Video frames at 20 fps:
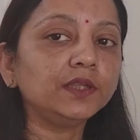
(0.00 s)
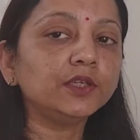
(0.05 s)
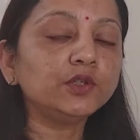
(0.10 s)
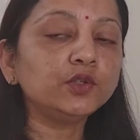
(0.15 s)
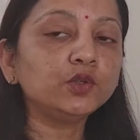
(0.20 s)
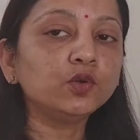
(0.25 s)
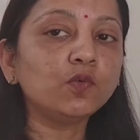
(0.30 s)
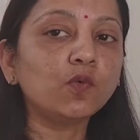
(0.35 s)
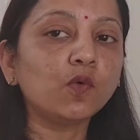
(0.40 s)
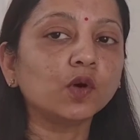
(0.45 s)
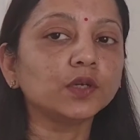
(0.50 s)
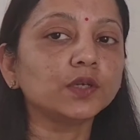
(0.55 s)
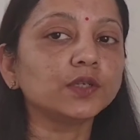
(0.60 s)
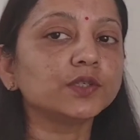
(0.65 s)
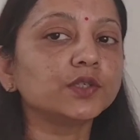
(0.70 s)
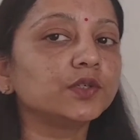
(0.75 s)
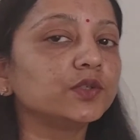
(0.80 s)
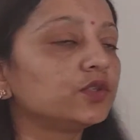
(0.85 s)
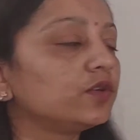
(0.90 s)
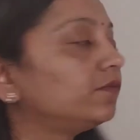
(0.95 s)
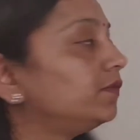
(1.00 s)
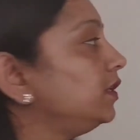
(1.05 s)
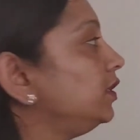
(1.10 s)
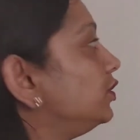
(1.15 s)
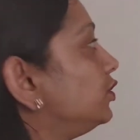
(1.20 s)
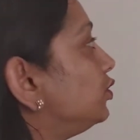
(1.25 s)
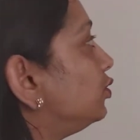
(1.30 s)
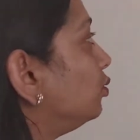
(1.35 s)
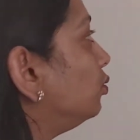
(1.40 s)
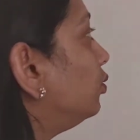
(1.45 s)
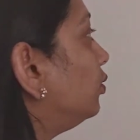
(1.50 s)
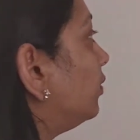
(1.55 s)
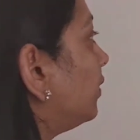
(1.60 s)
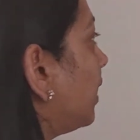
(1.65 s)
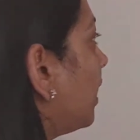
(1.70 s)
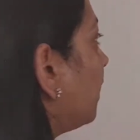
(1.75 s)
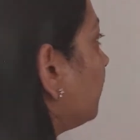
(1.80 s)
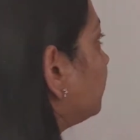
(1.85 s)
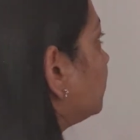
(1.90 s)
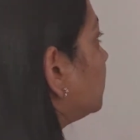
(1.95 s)
the two vertices of these two
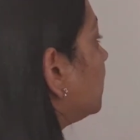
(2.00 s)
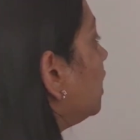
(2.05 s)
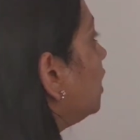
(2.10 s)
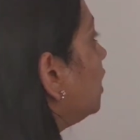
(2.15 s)
graphs.